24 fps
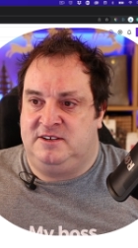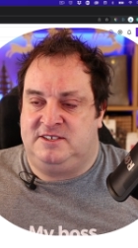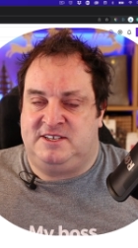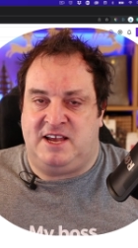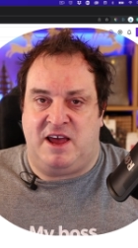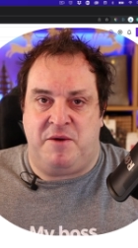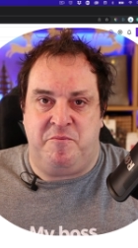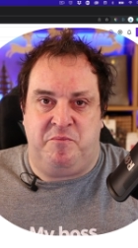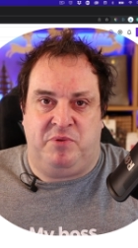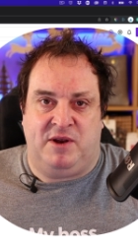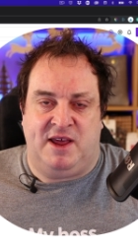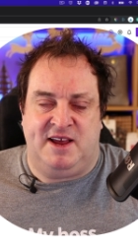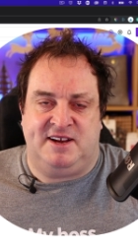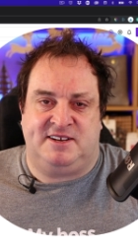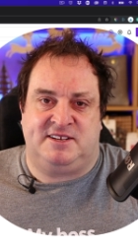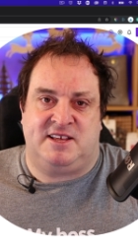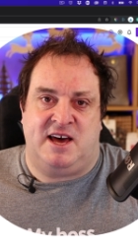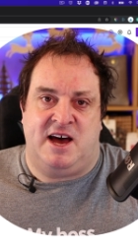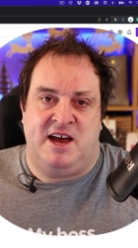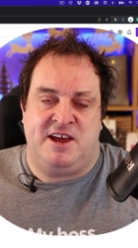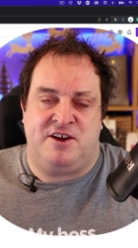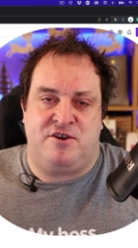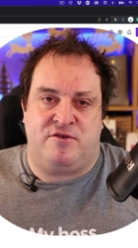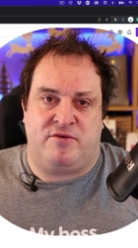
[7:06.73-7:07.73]
templates
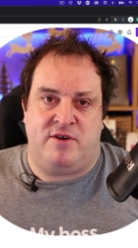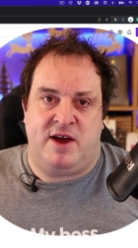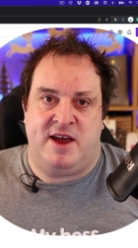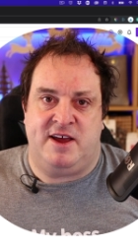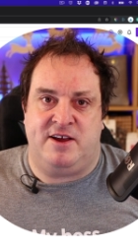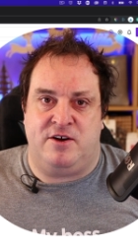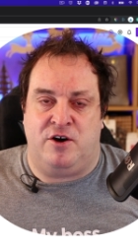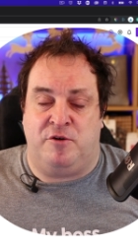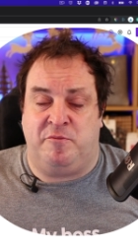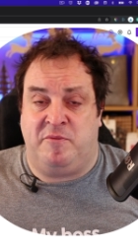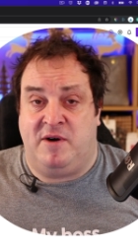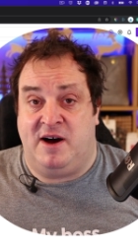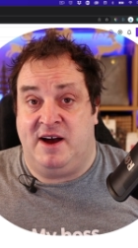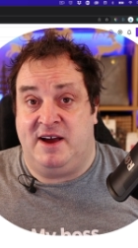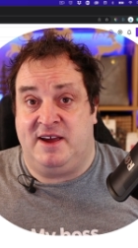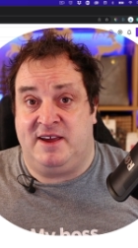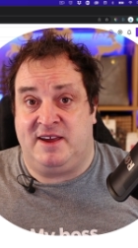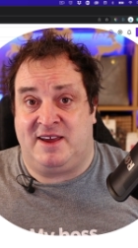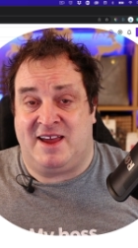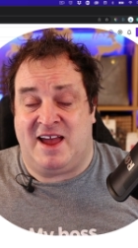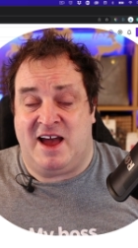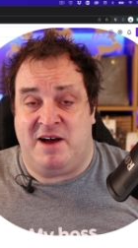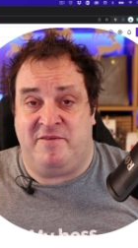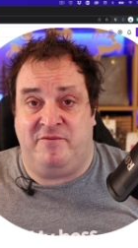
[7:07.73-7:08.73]
that I create on
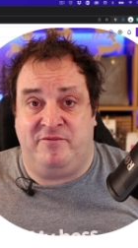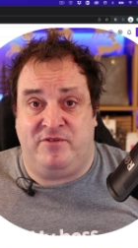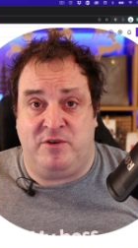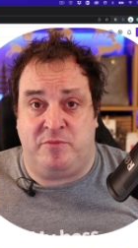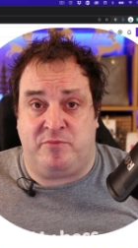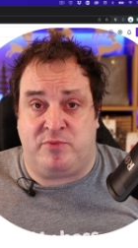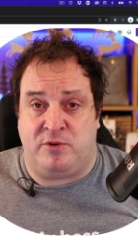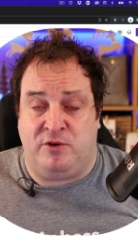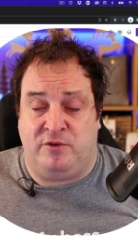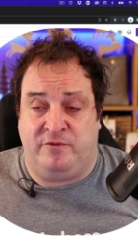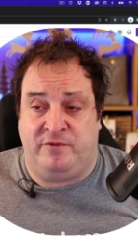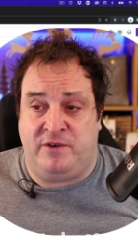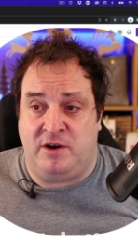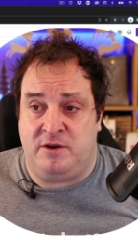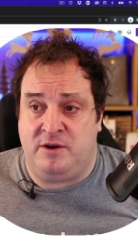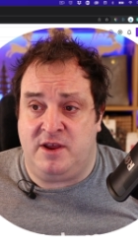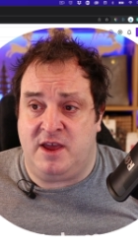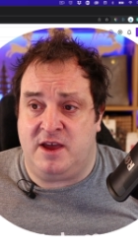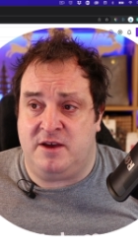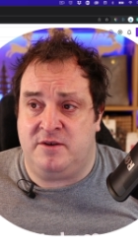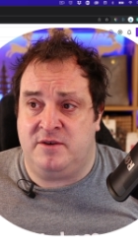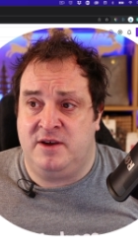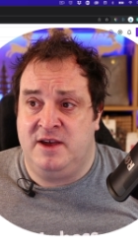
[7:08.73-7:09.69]
my Canva portfolio.